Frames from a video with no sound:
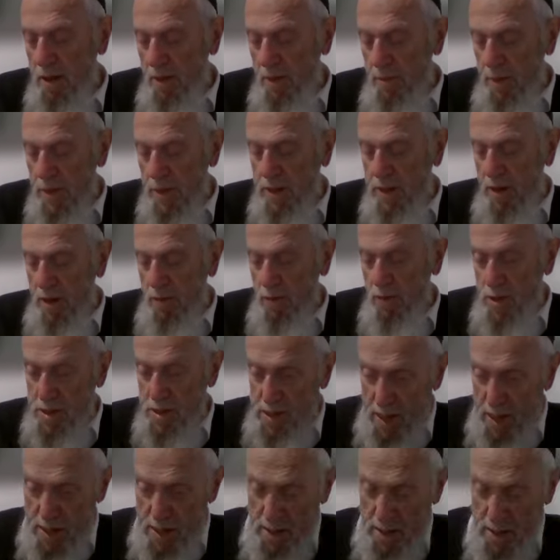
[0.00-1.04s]
But I would
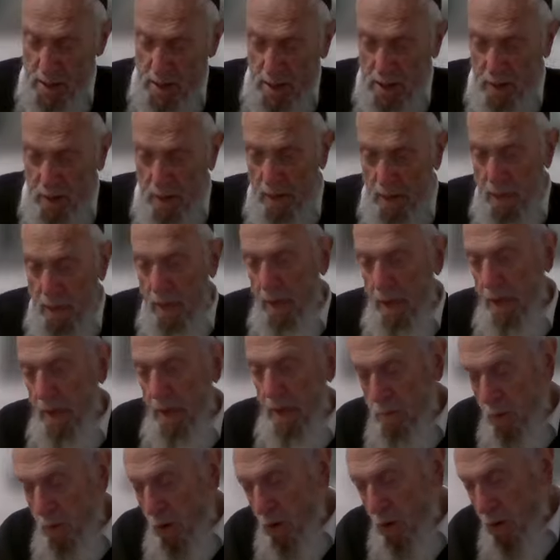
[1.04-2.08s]
say
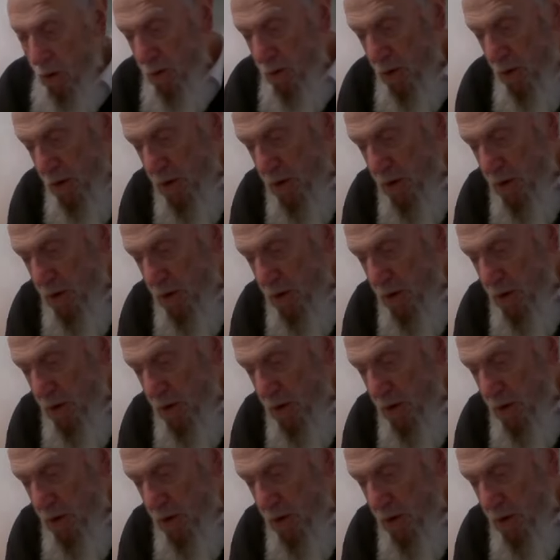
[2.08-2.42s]
more,